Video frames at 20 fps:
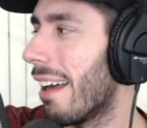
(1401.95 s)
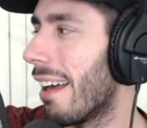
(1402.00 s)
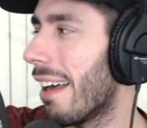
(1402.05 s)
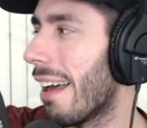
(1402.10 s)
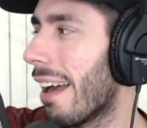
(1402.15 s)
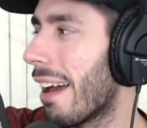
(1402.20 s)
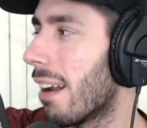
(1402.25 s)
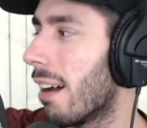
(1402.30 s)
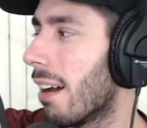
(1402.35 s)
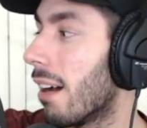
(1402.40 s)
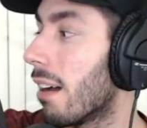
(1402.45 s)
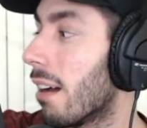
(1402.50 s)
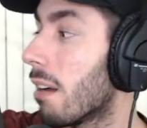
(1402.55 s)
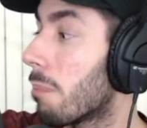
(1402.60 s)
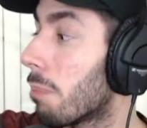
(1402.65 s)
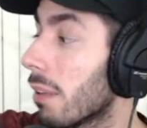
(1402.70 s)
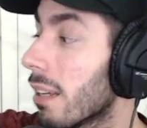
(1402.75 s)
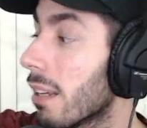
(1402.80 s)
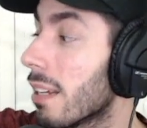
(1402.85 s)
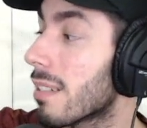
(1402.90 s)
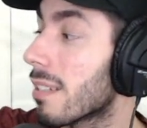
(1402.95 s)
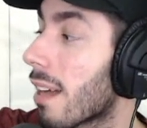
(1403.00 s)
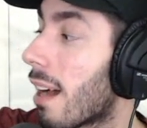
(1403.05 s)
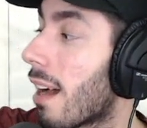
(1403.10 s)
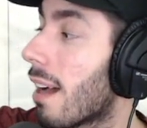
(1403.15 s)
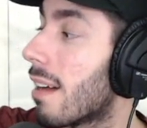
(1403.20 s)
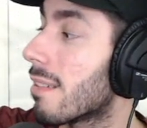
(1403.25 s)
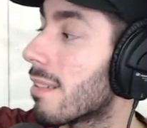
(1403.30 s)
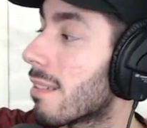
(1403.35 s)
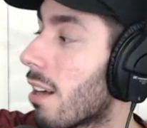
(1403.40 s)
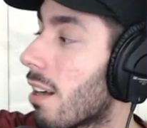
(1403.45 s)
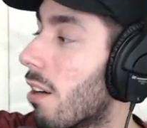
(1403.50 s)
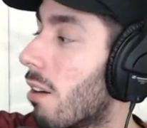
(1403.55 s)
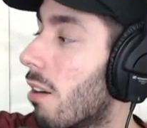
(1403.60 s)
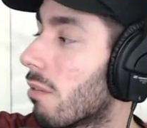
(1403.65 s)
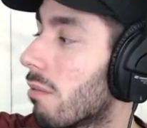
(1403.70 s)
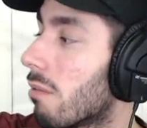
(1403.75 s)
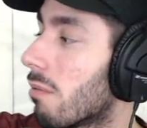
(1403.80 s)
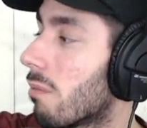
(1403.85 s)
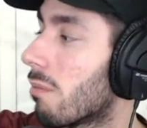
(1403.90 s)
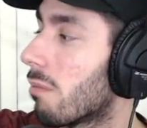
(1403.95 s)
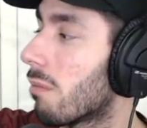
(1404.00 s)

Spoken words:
And please, guys, go